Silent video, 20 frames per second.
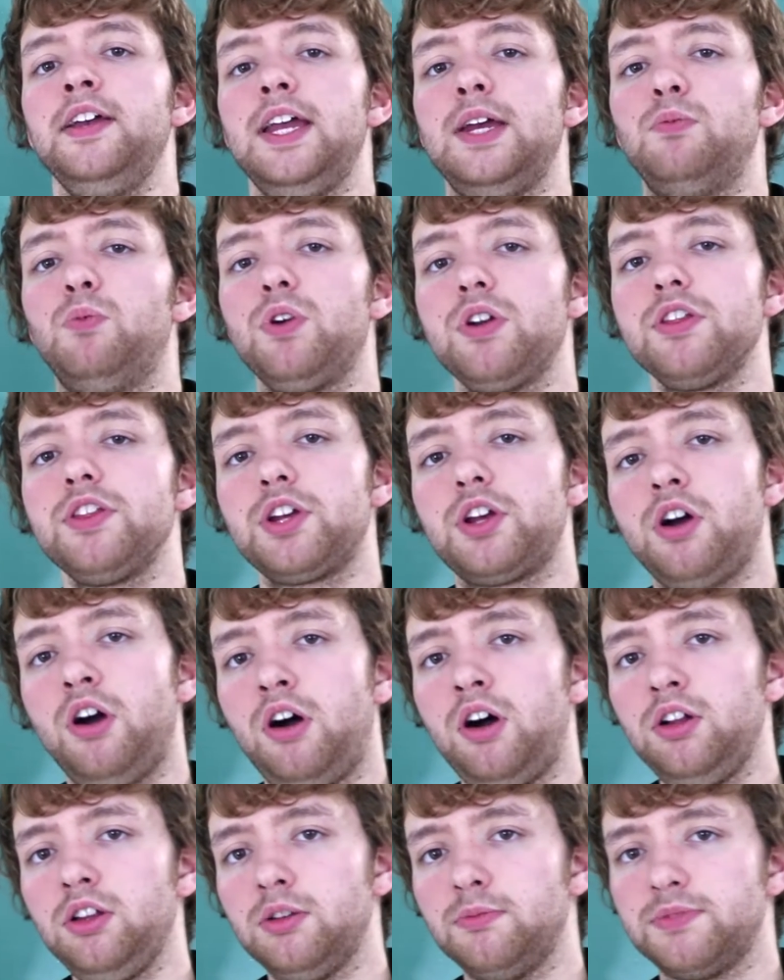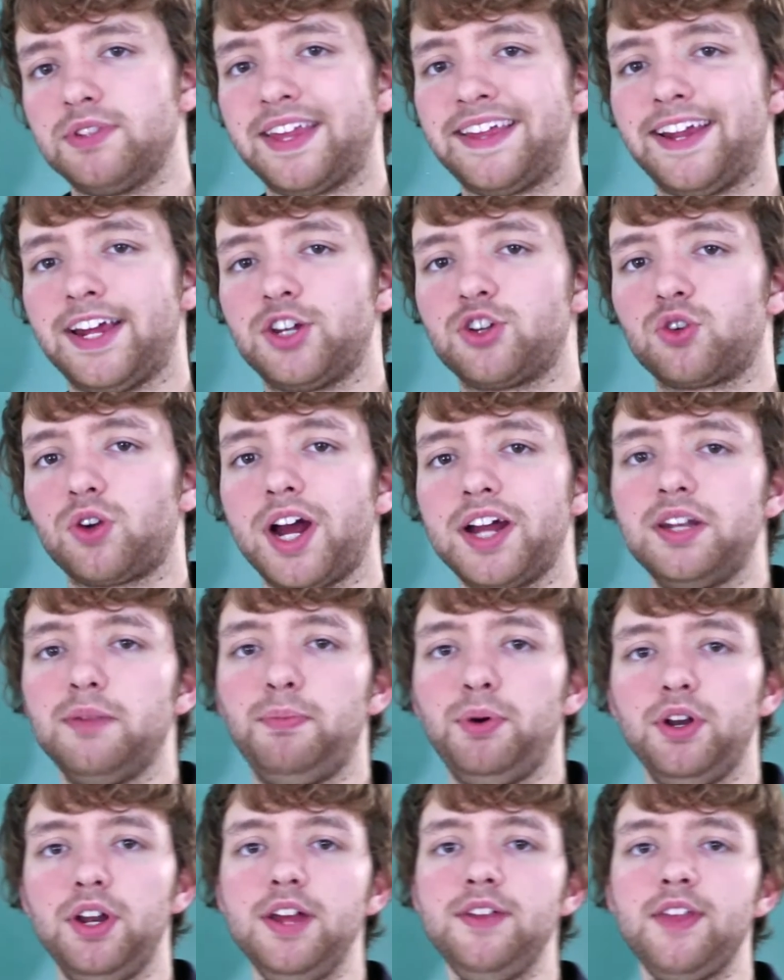And one of the columns that I tried
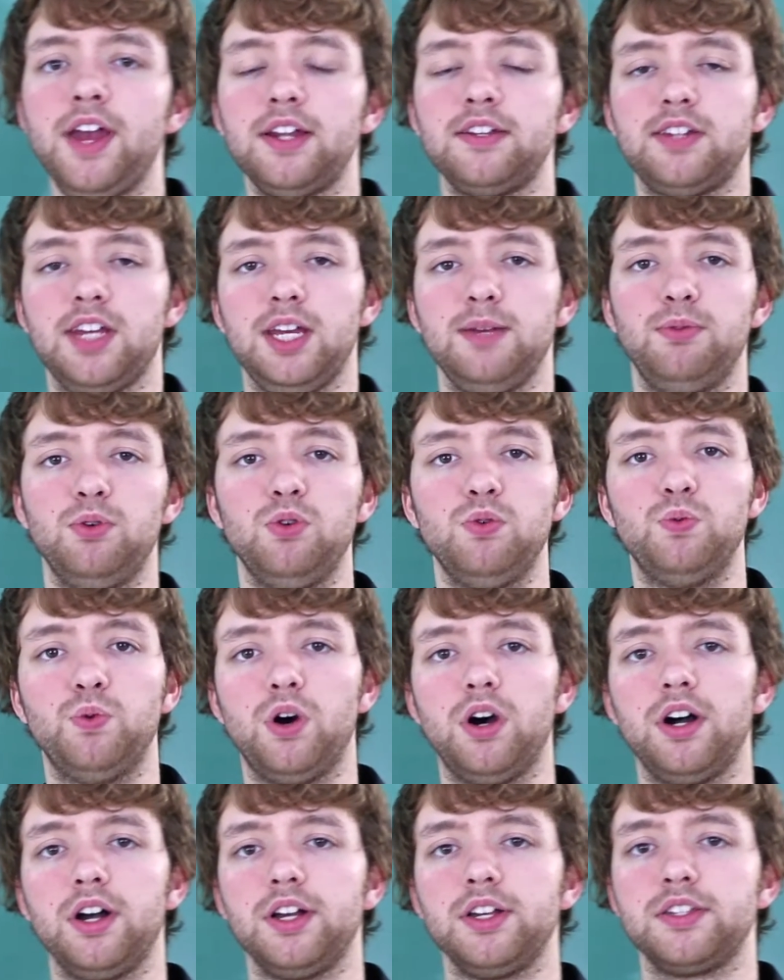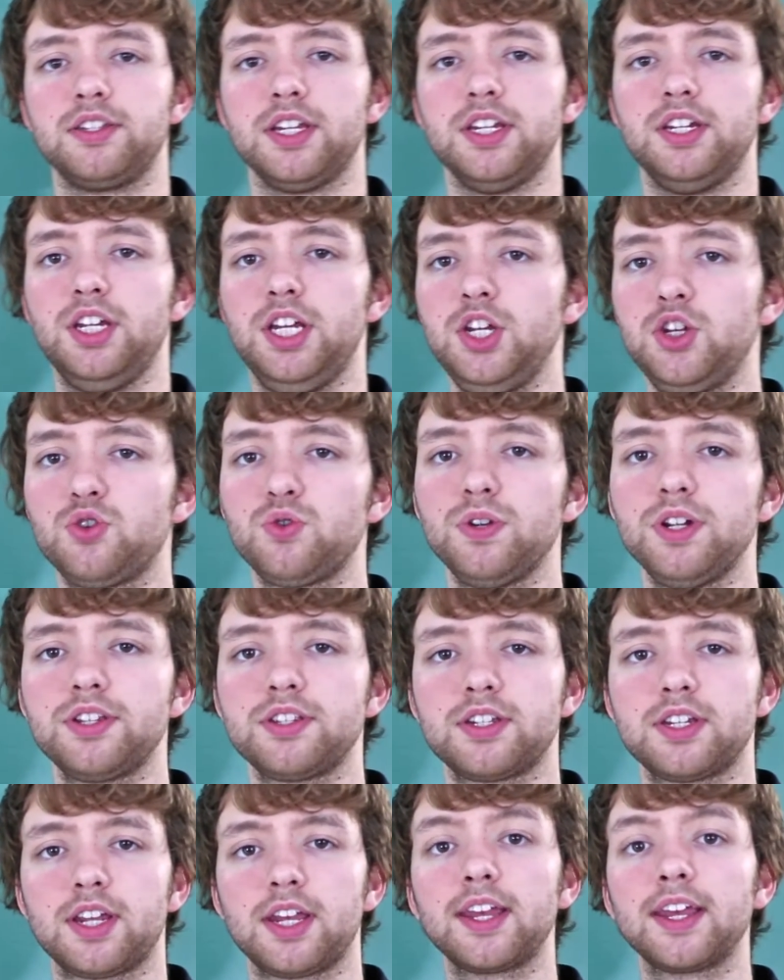to put in that table was an
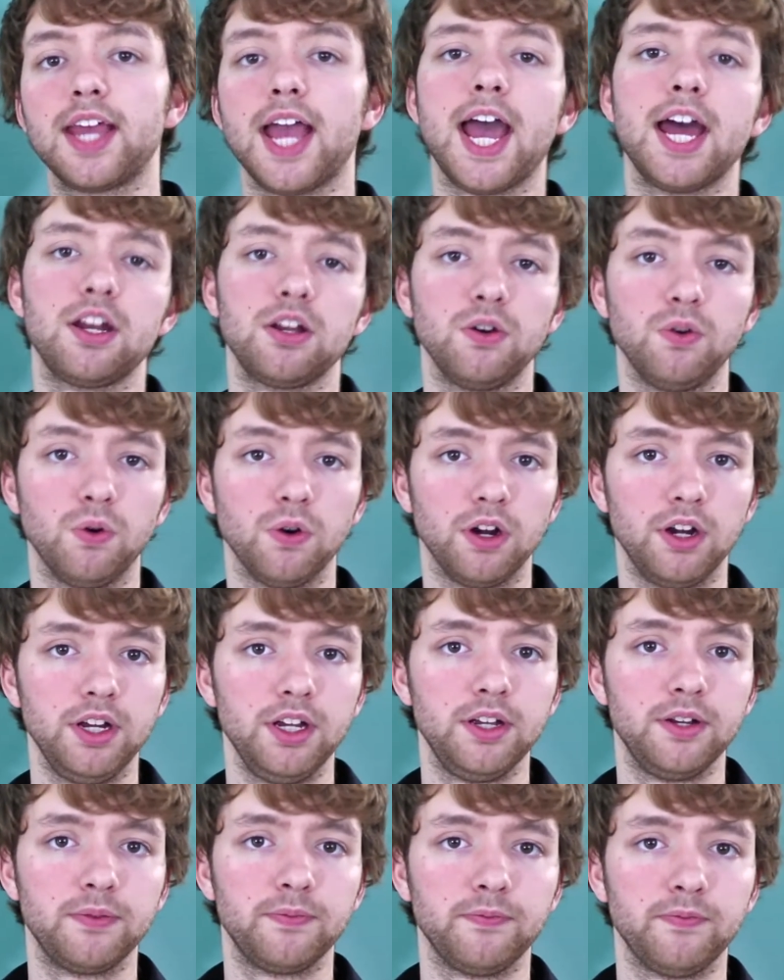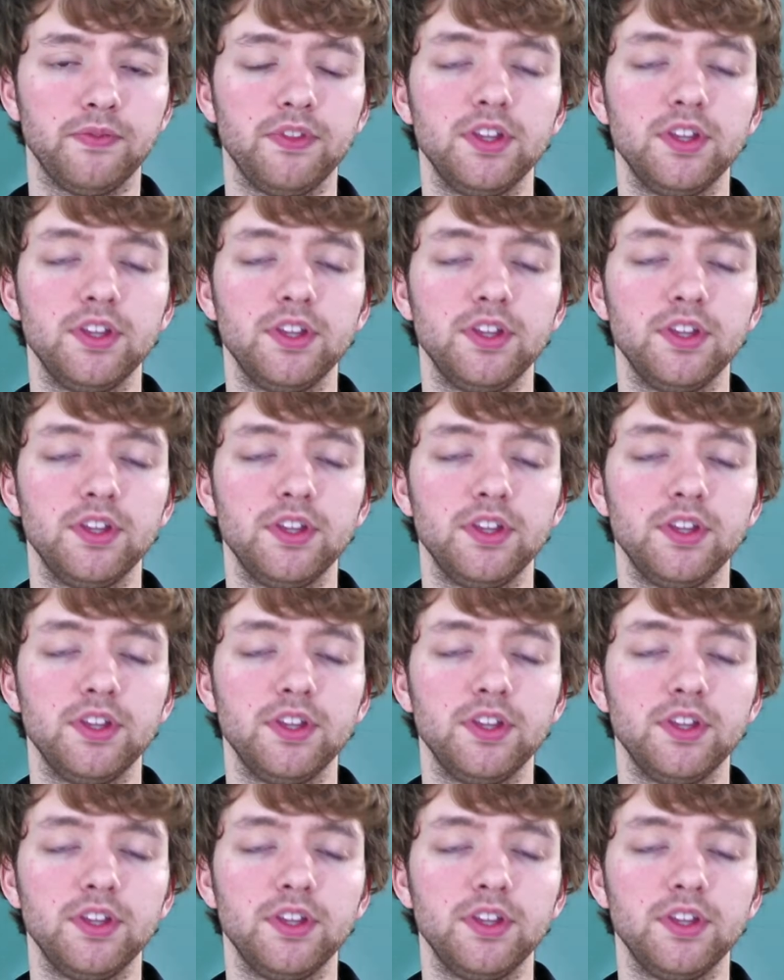interest category.